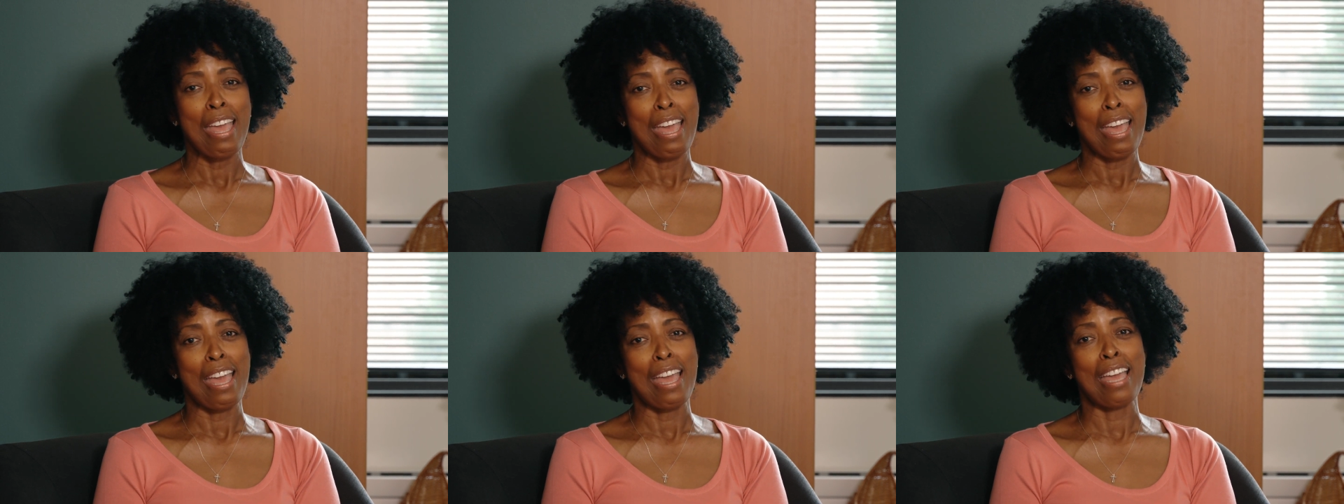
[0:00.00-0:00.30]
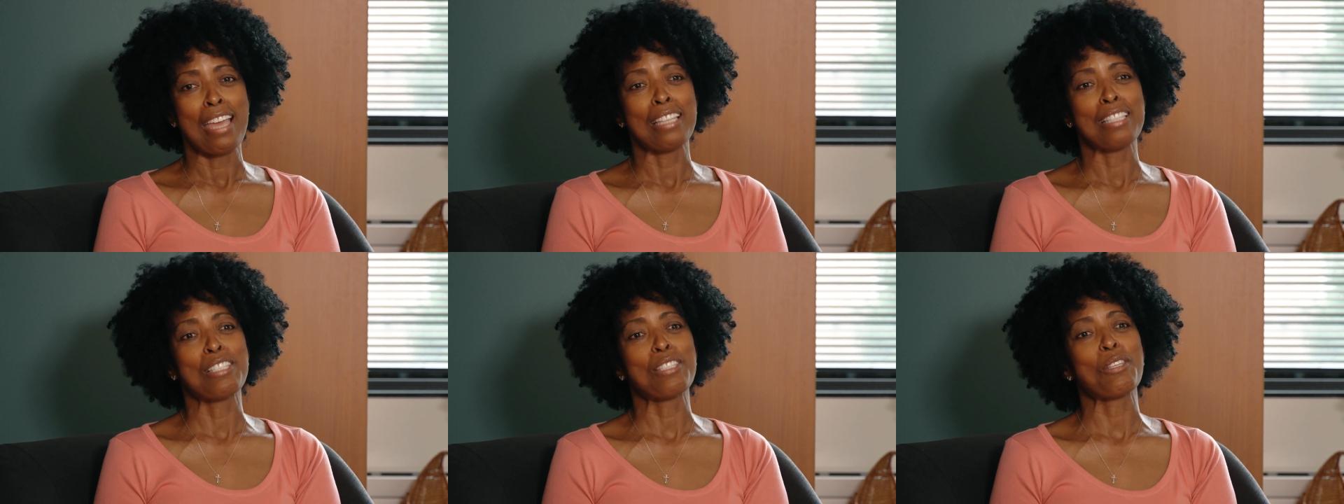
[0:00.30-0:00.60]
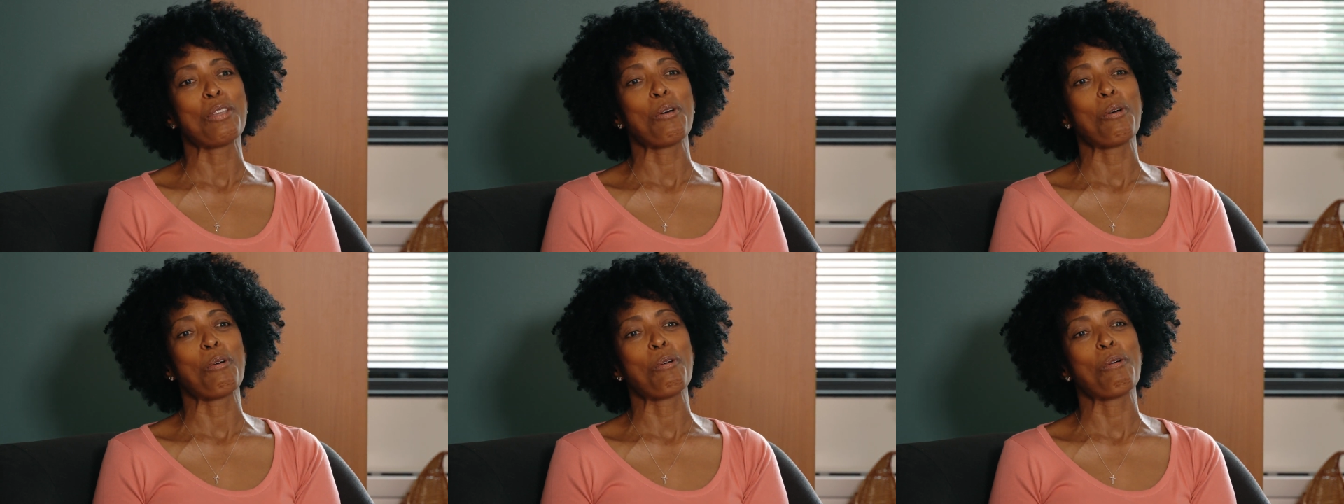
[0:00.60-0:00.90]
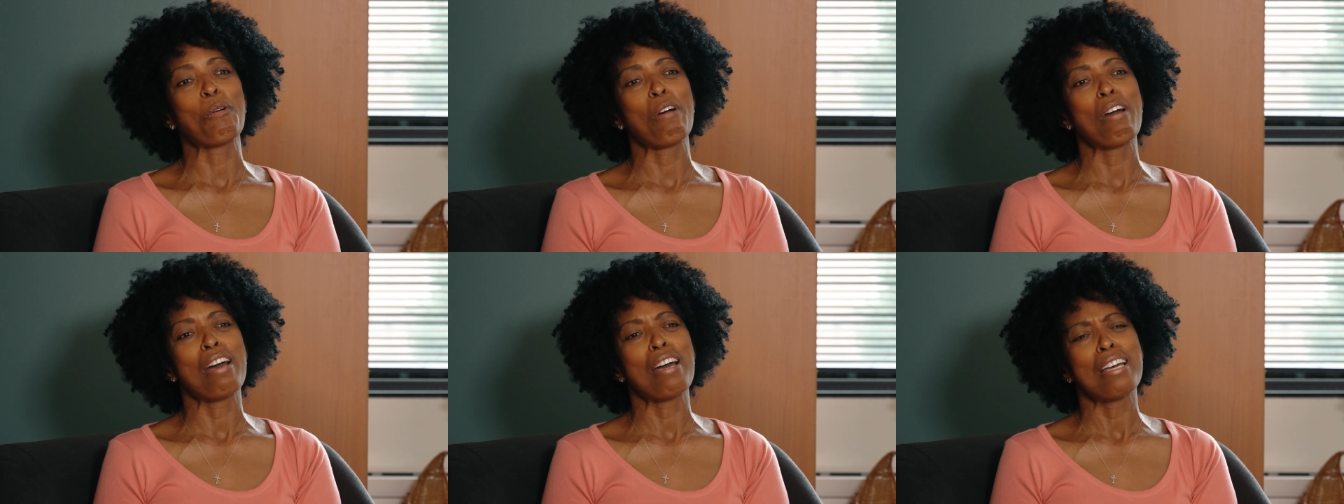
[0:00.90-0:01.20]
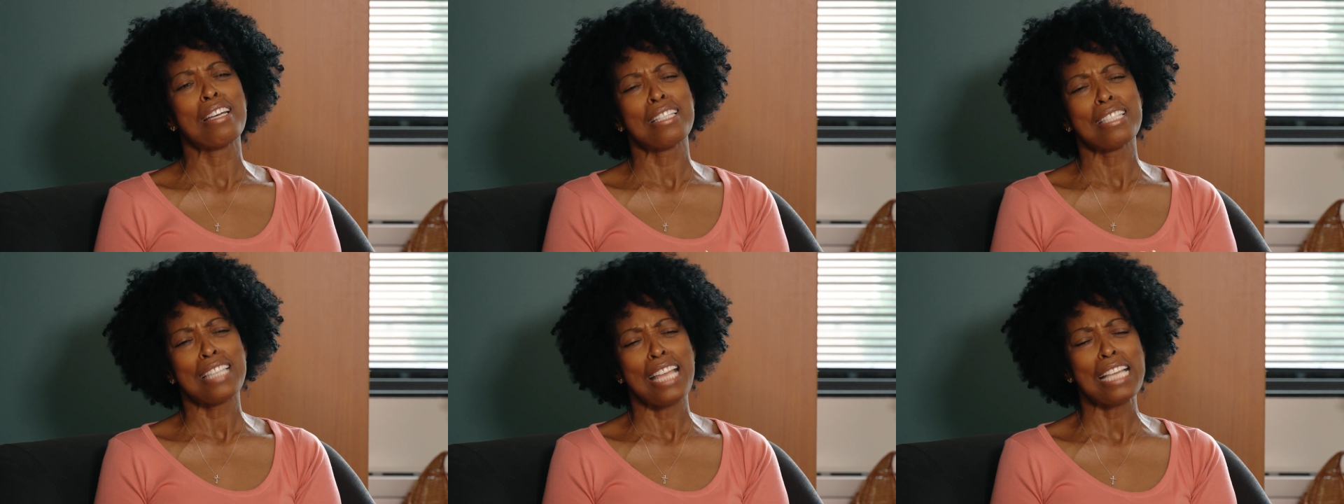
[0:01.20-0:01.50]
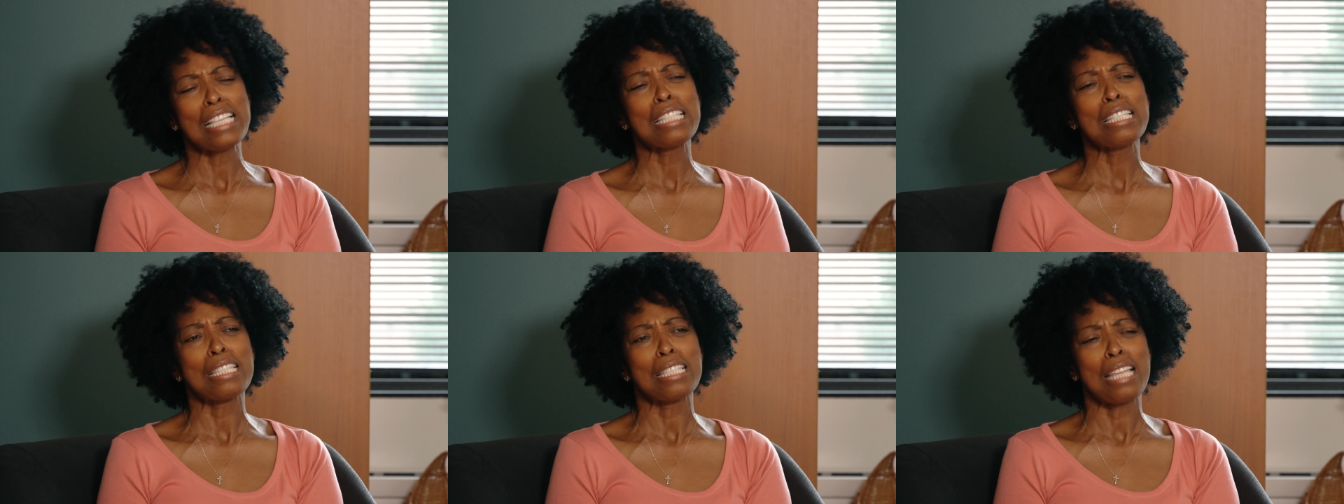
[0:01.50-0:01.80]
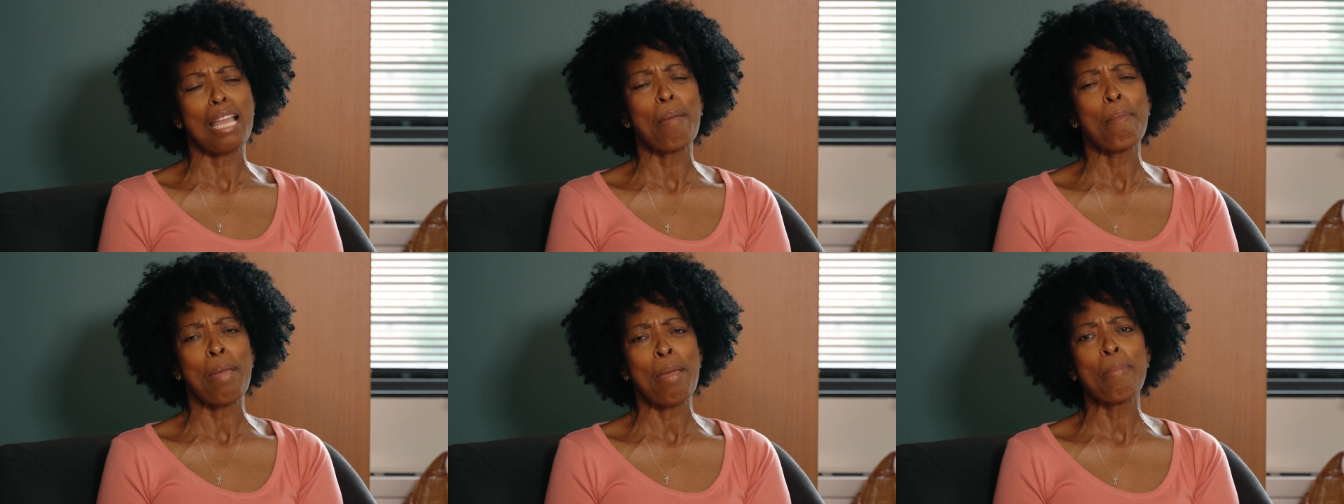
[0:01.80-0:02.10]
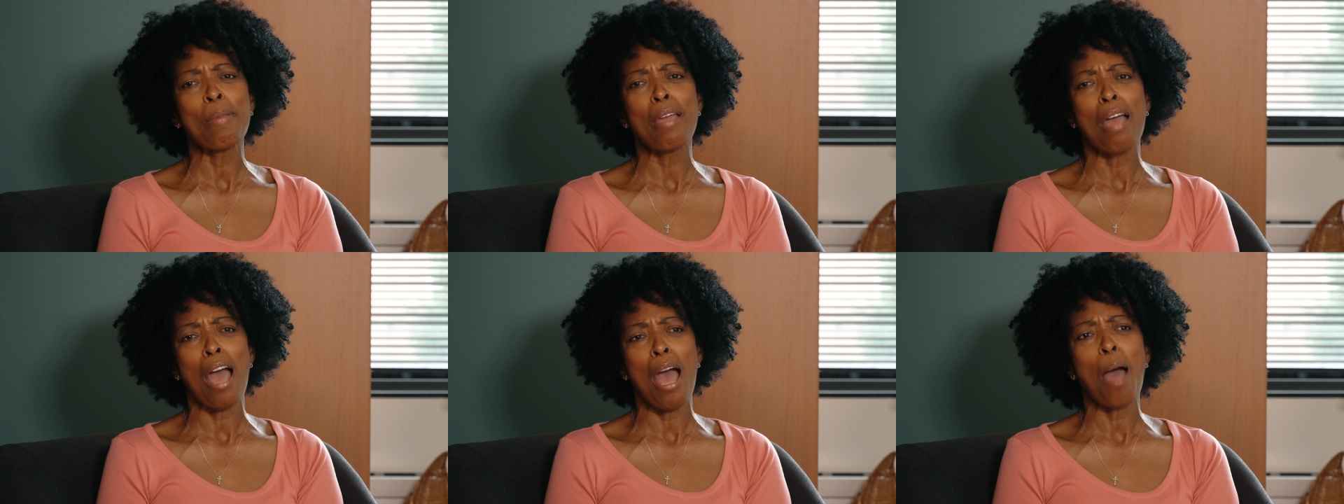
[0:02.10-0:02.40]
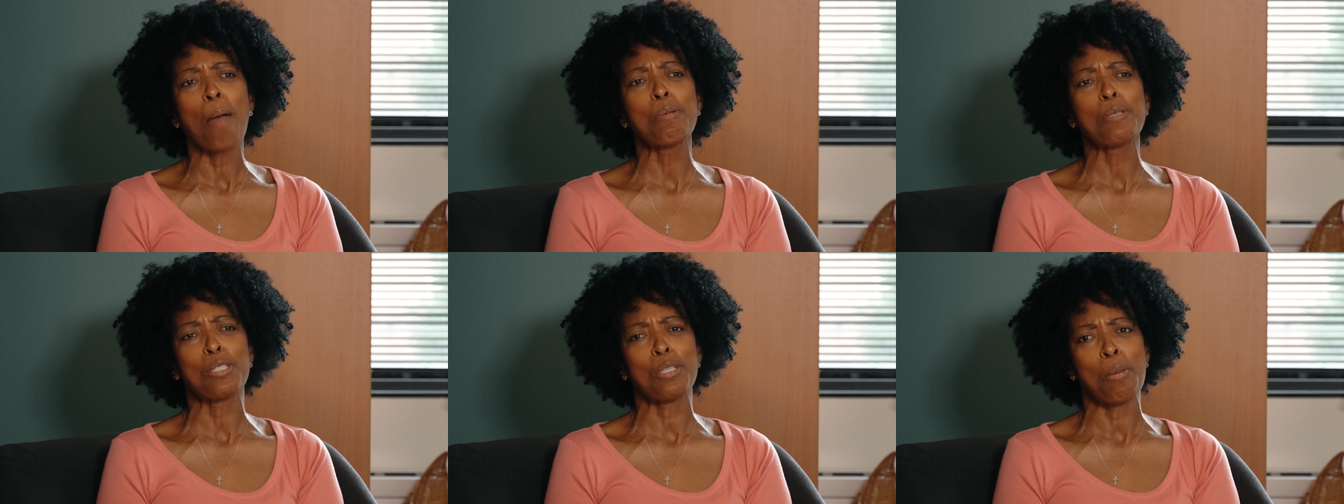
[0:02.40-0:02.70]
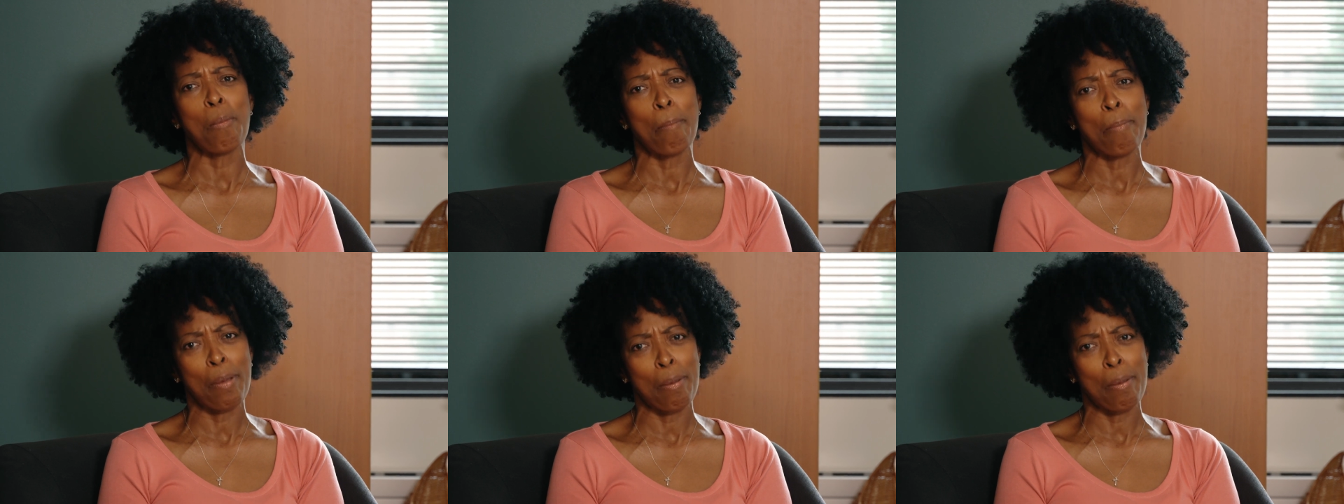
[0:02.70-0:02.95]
And so that may be an option,